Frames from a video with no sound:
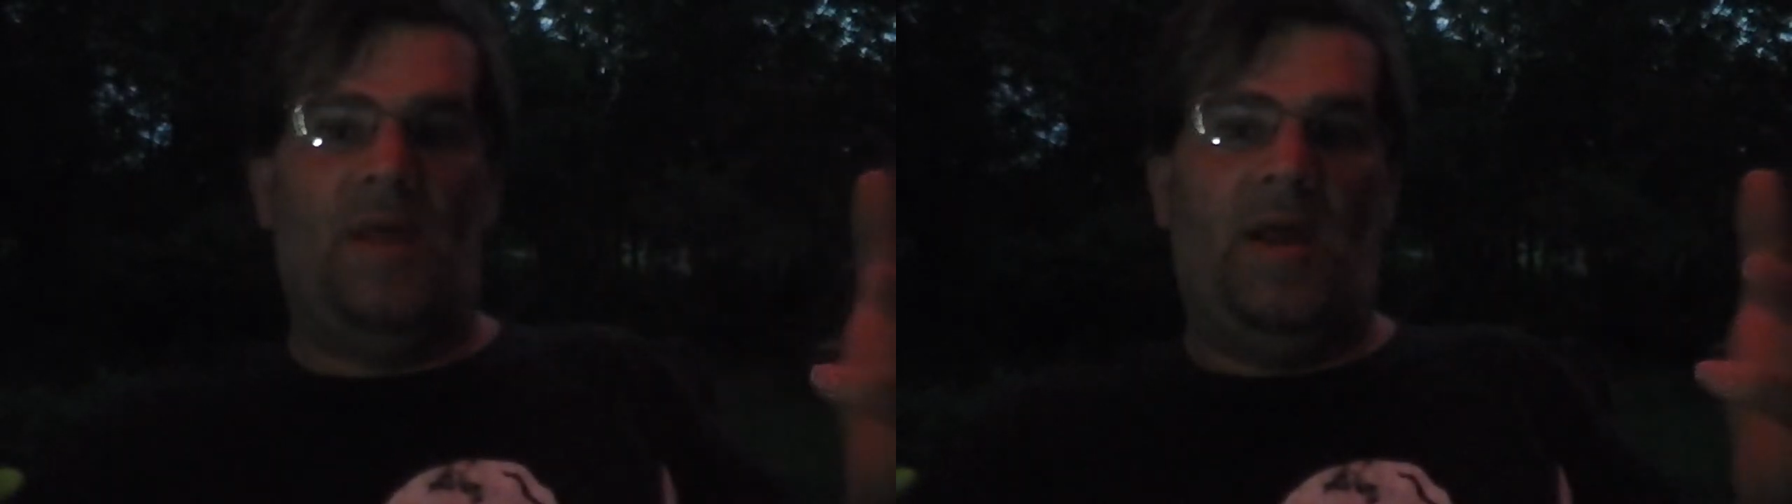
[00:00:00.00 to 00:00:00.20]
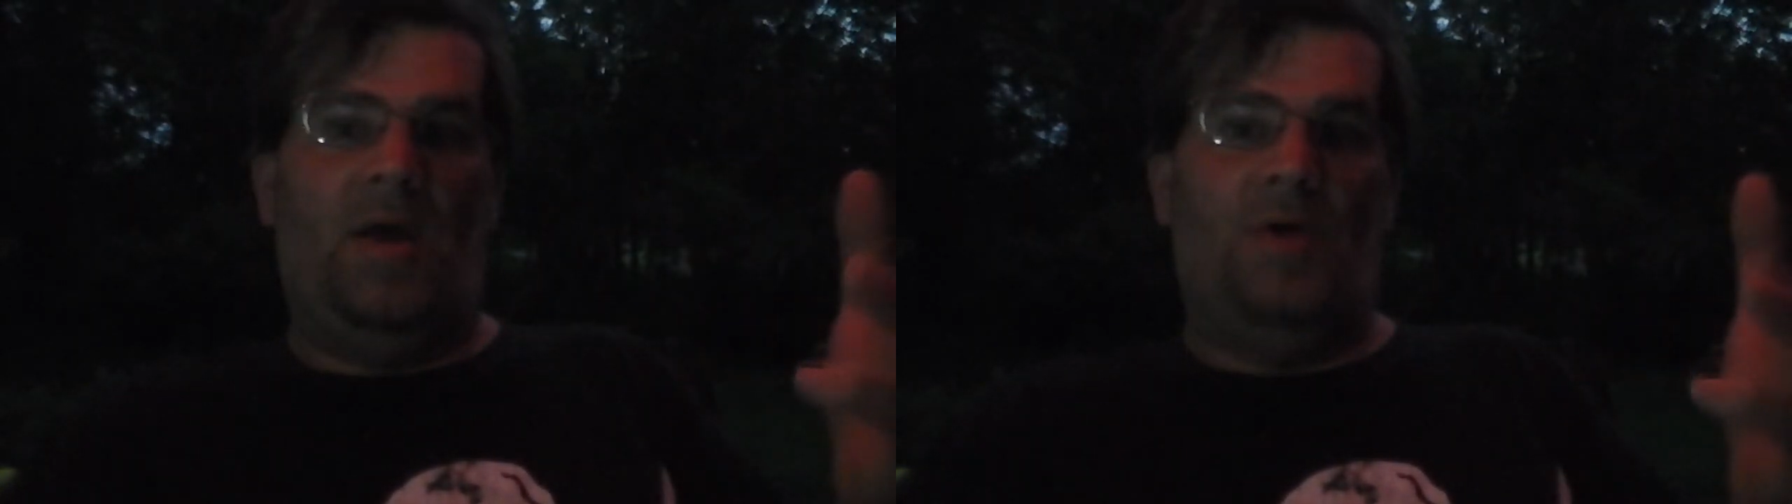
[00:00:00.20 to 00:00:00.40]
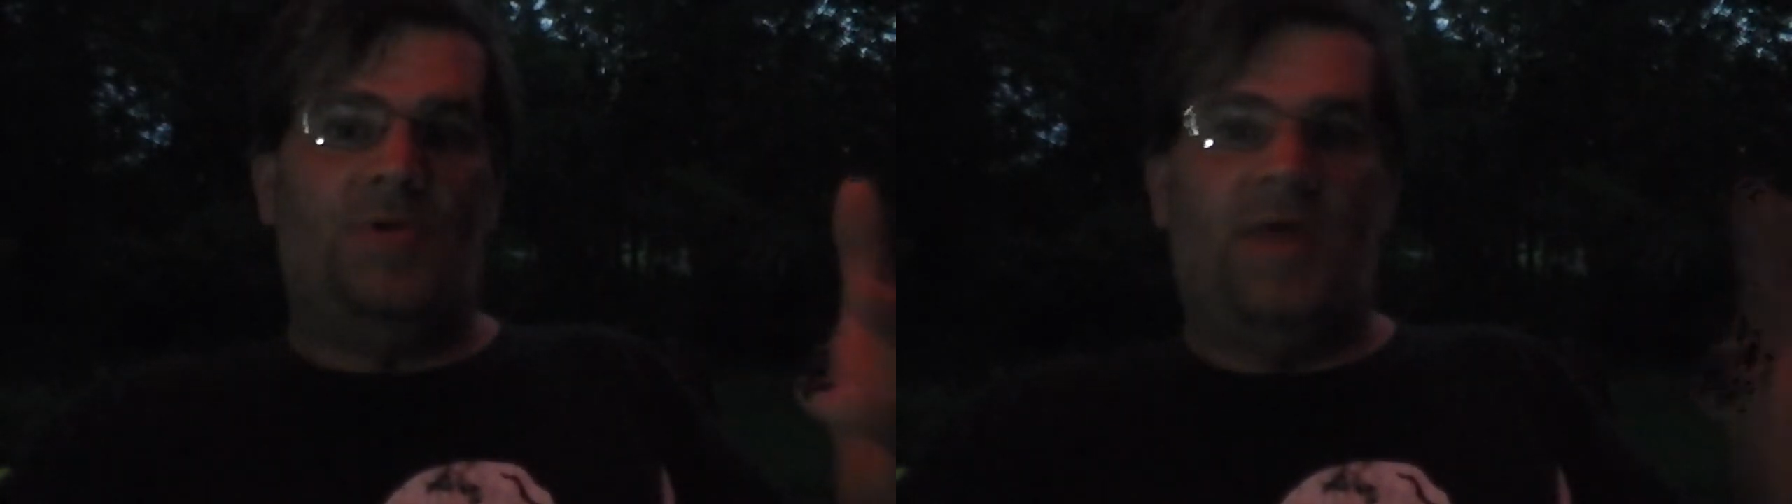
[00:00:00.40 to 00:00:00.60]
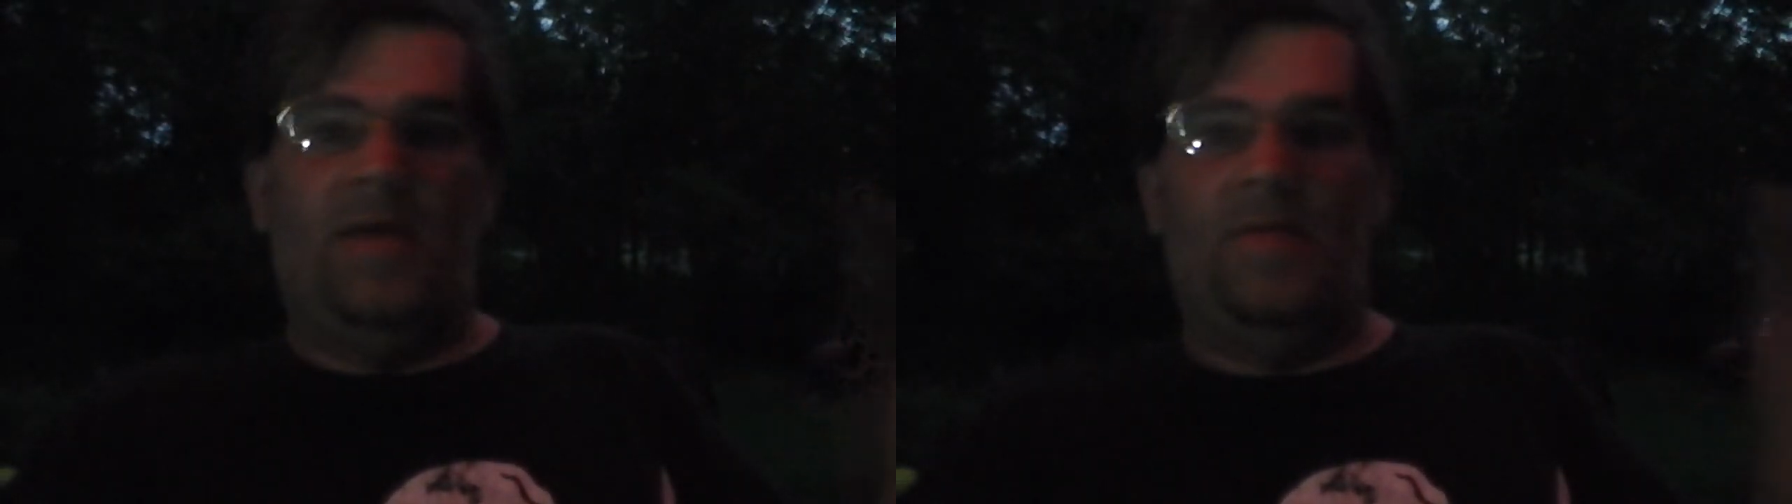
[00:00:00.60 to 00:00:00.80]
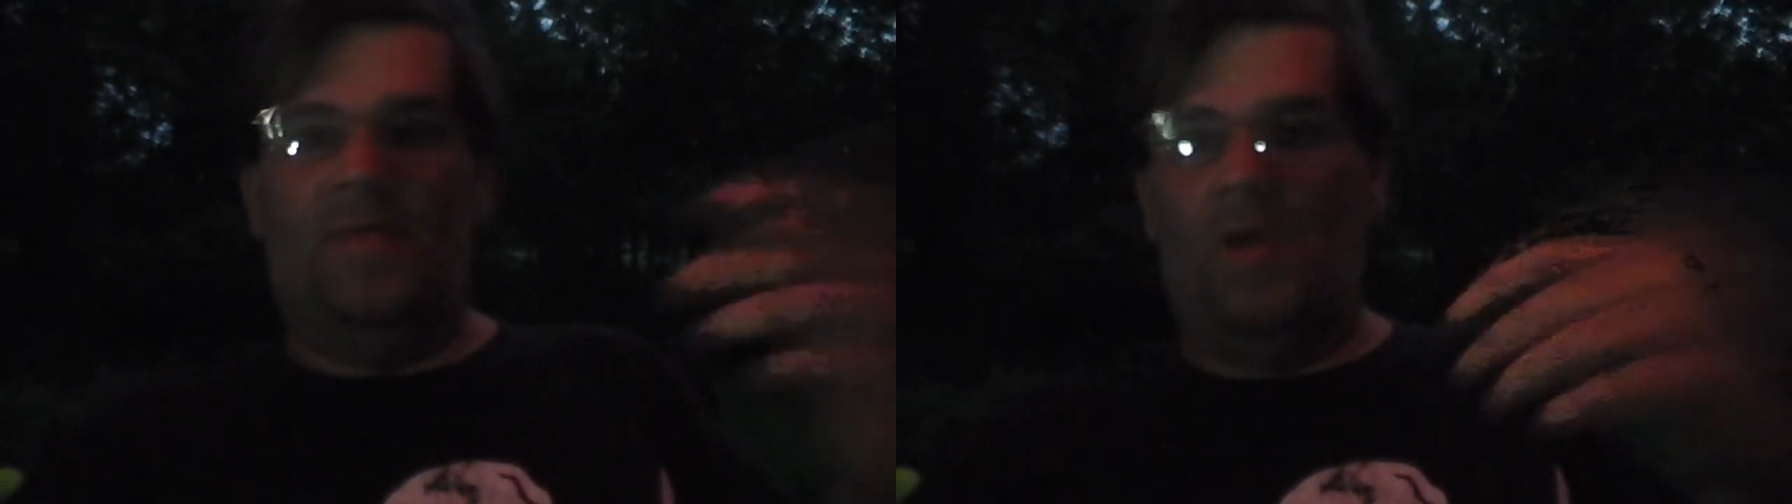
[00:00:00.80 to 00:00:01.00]
house and had
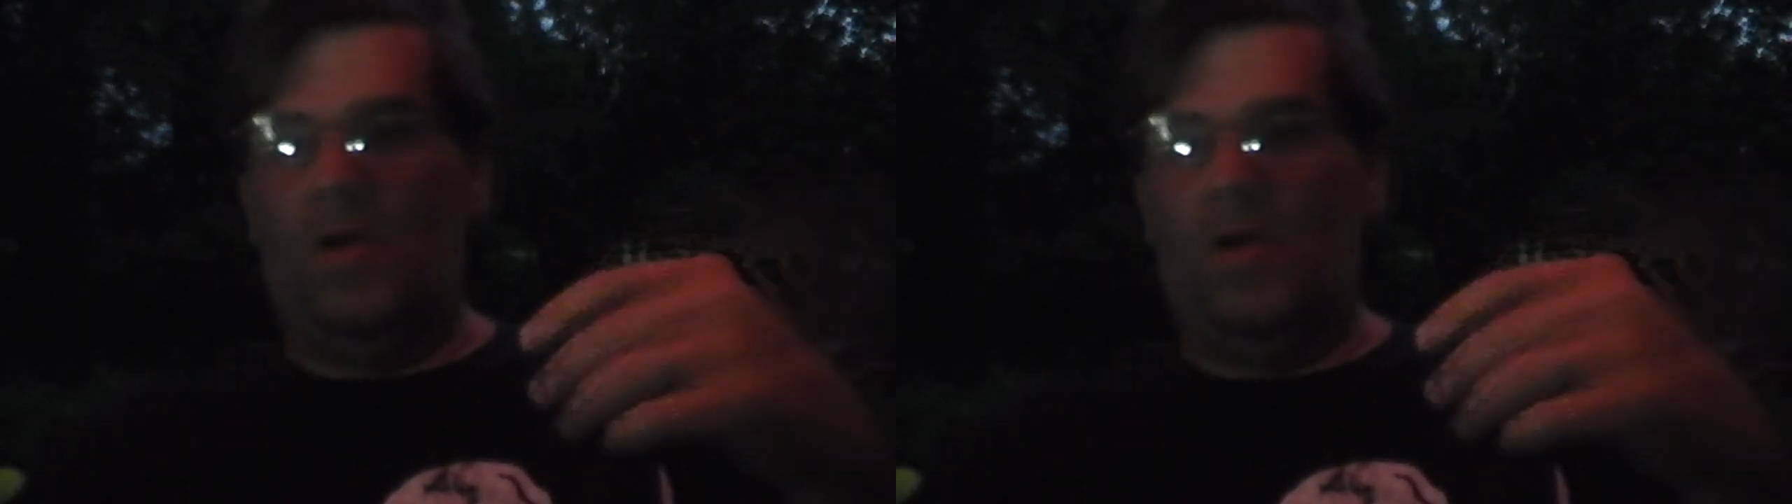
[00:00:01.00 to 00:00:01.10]
a, a,